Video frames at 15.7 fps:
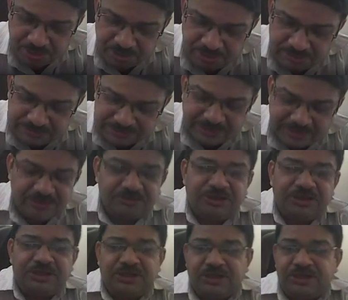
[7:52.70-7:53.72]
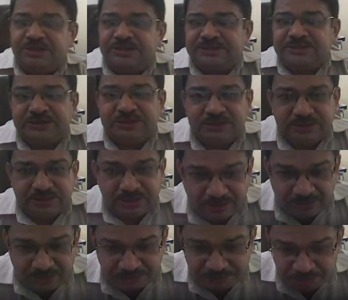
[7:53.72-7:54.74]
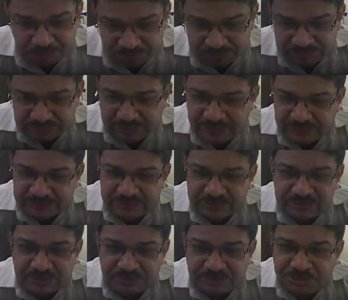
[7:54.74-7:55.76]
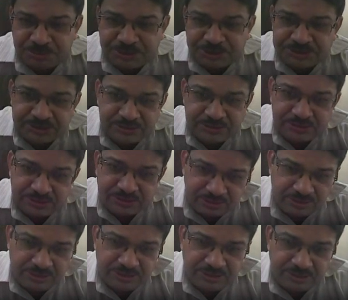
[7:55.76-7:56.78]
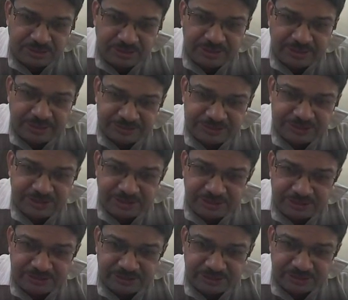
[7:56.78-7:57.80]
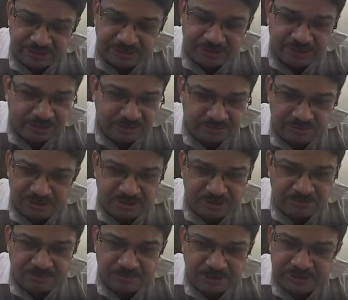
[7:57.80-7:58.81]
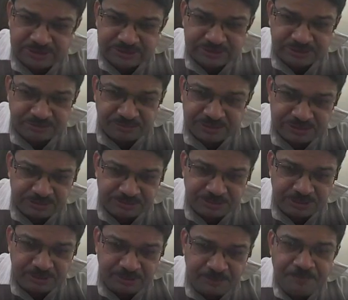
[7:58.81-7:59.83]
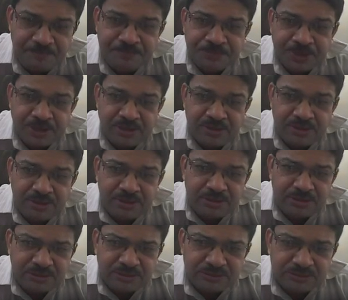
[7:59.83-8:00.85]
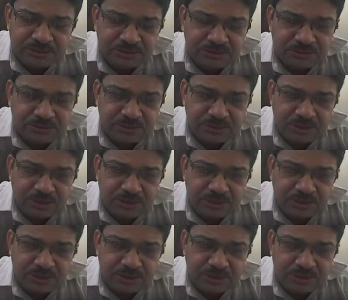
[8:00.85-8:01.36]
Second one is, of course, as Ravi mentioned, the directionality. It is reversible. So